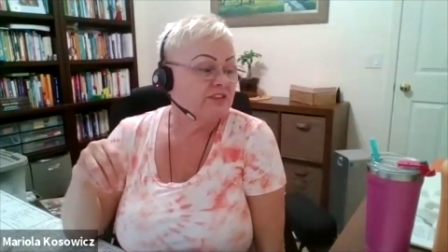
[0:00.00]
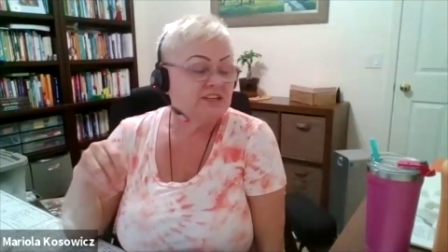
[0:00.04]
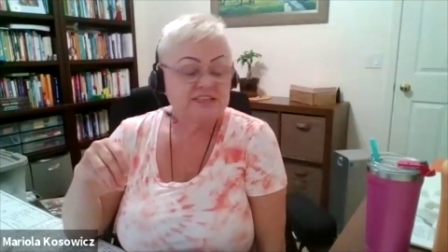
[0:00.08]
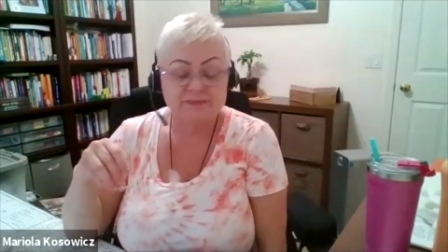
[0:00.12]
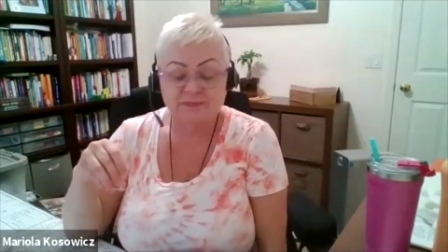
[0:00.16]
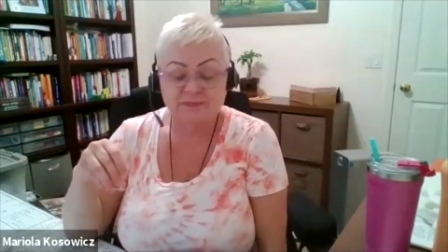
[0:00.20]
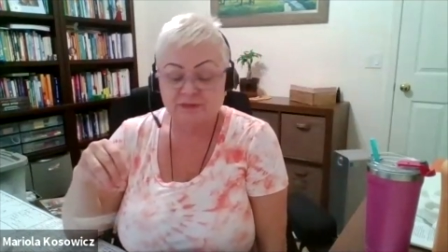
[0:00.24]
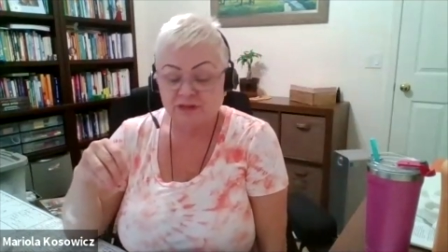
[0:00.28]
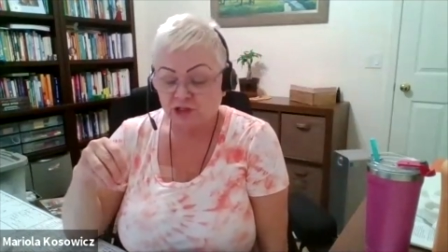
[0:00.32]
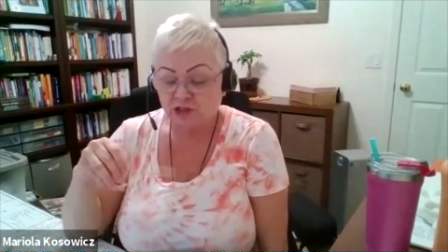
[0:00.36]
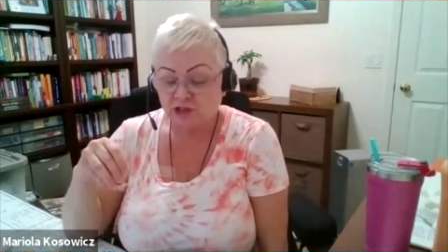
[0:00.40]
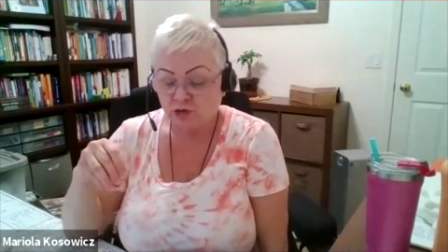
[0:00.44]

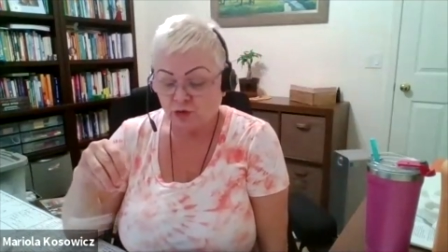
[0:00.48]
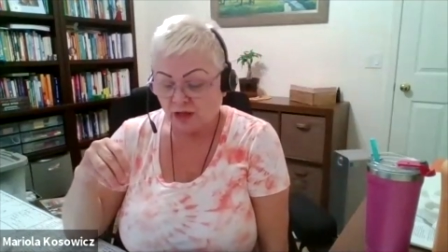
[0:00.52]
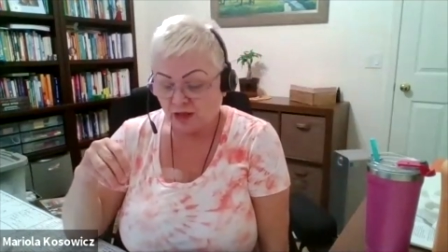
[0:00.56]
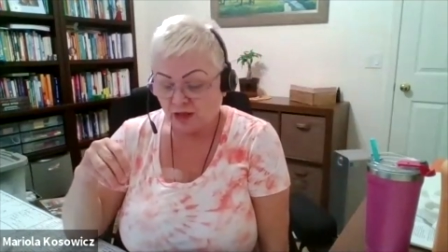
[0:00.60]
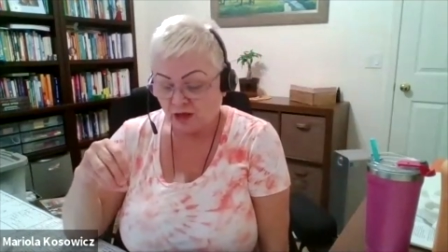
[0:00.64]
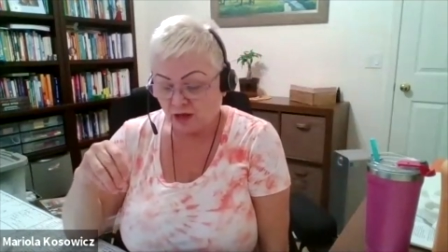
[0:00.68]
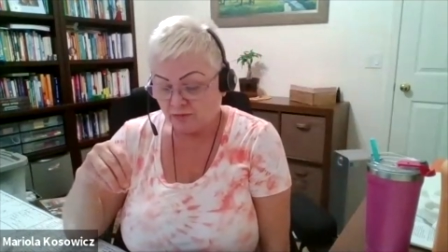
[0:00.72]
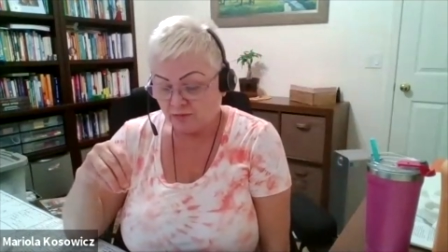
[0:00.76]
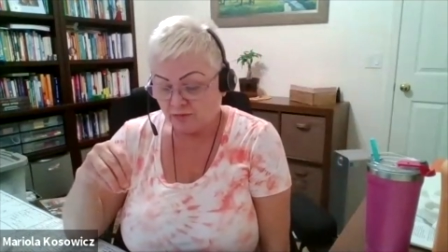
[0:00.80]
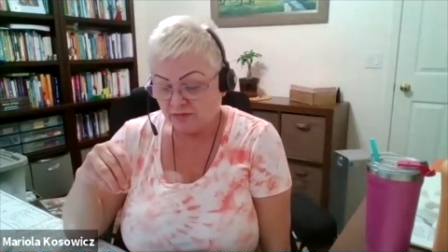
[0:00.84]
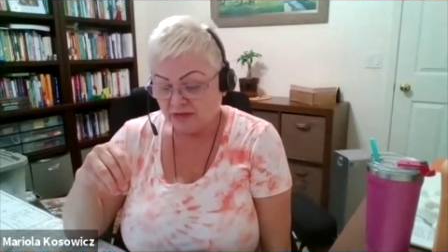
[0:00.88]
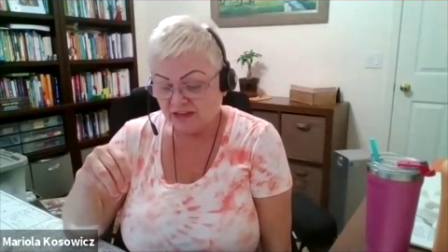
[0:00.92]
spiritual
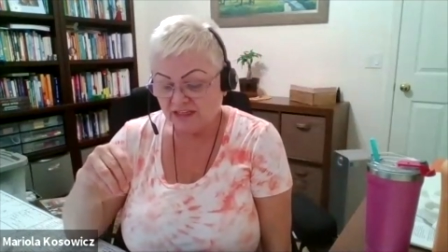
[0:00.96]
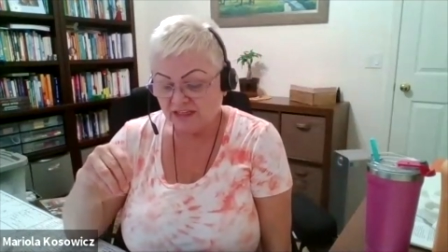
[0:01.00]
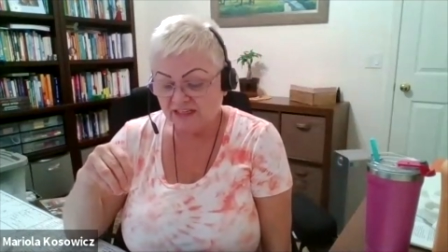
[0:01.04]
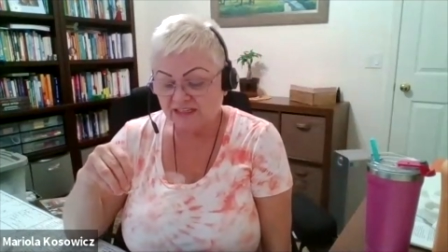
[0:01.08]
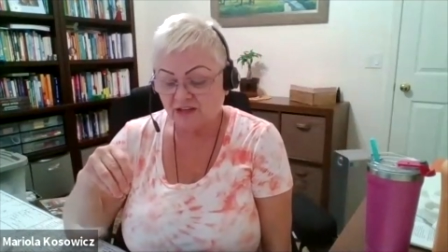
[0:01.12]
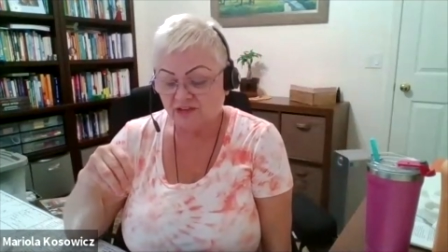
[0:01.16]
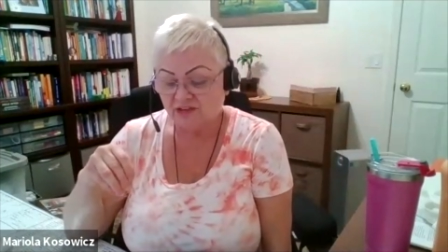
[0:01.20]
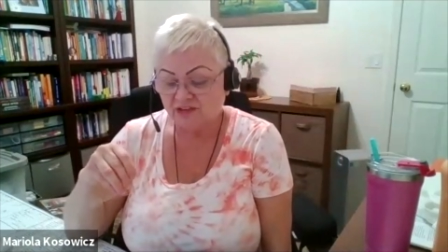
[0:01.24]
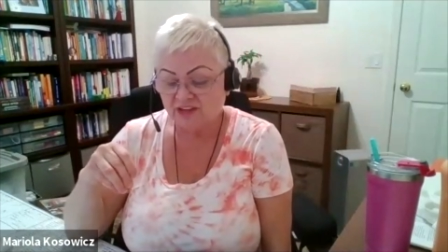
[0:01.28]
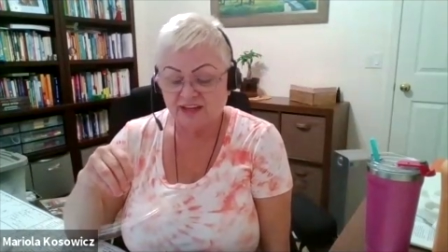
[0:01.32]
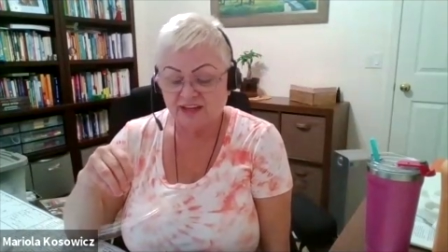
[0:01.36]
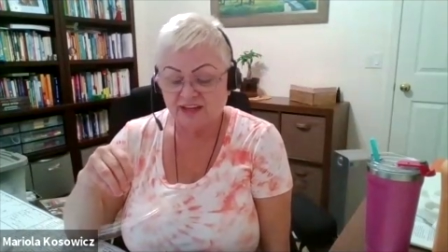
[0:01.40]
committees
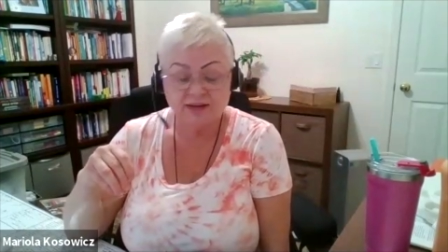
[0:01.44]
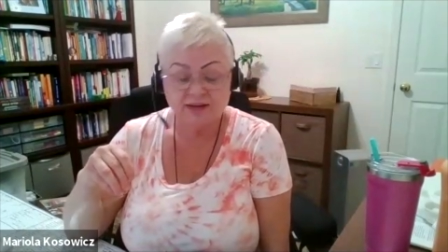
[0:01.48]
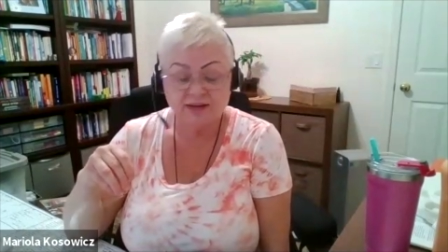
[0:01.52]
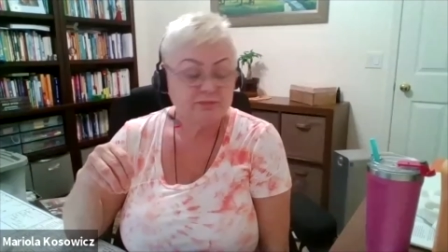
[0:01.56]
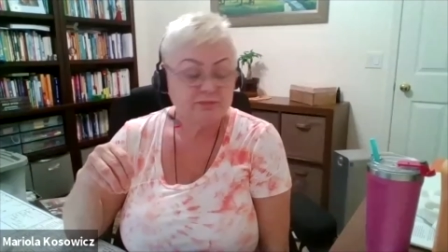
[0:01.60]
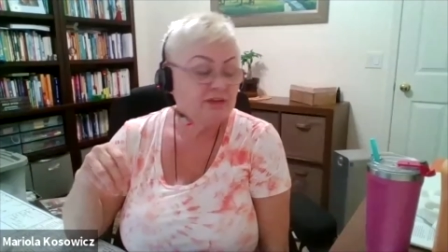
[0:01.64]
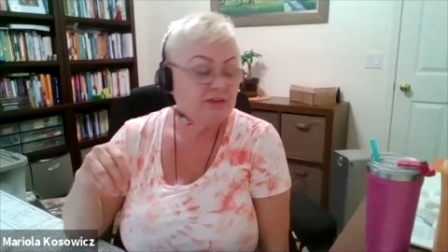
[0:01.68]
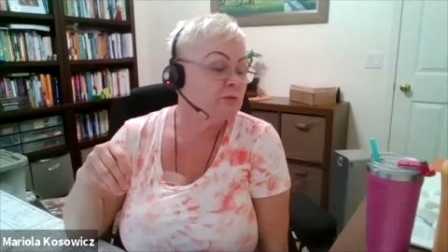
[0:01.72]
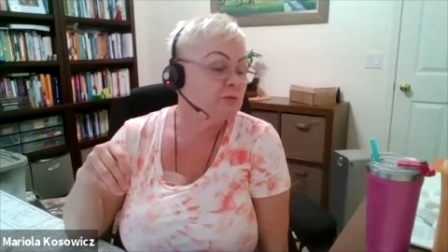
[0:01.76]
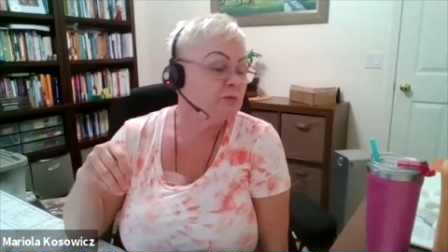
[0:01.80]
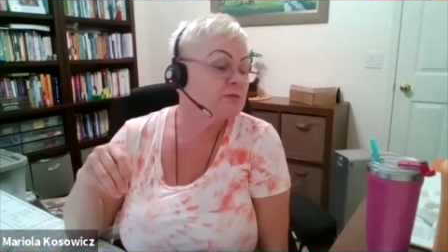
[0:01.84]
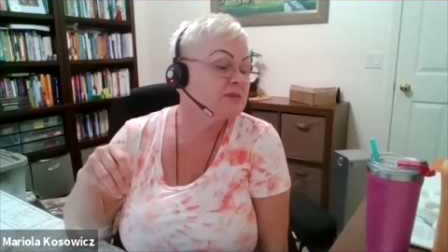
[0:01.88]
so they are
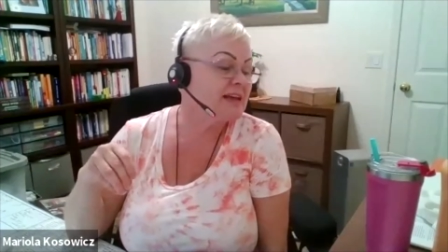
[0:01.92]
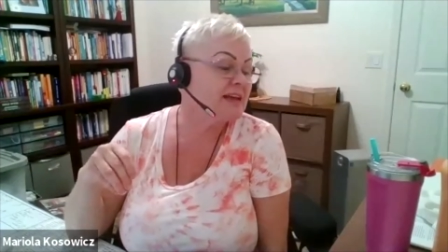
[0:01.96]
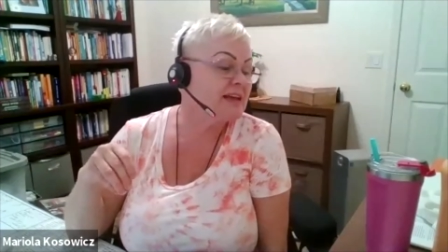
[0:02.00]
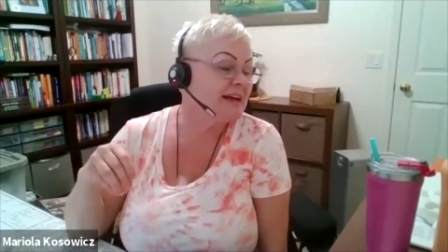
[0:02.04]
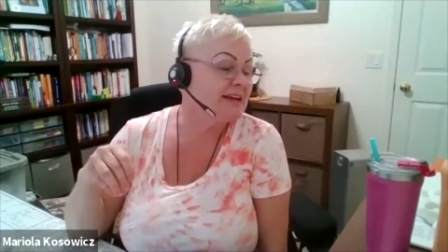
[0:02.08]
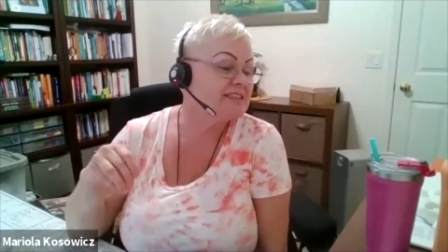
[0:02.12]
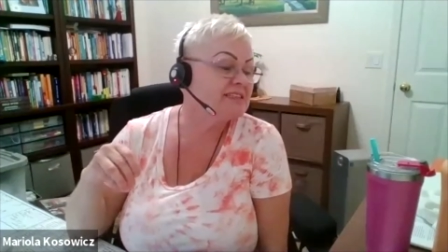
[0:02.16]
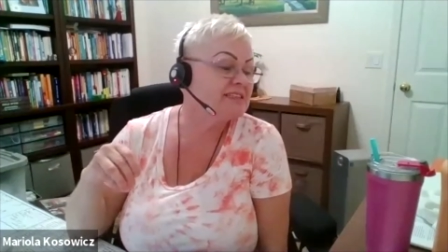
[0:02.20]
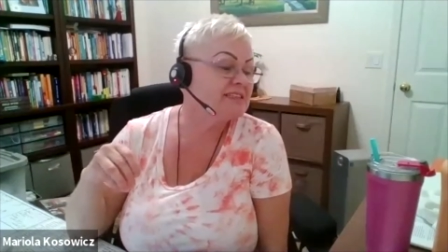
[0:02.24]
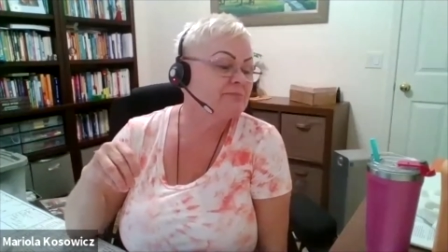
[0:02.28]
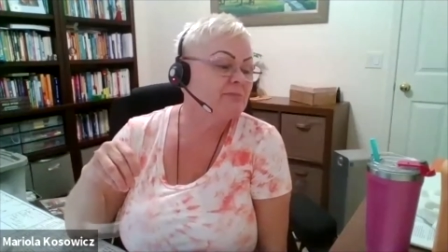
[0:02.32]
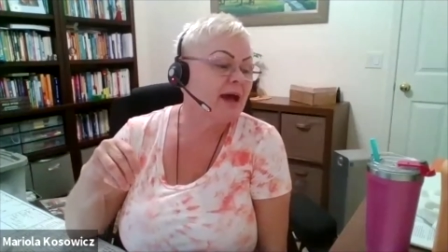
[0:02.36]
minimum
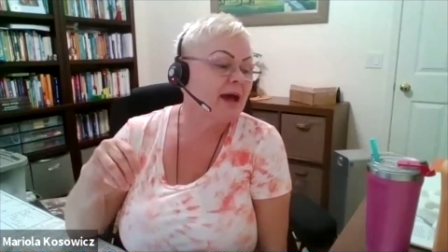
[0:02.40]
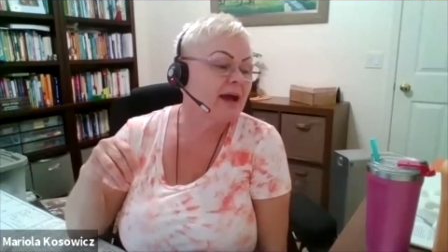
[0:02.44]
size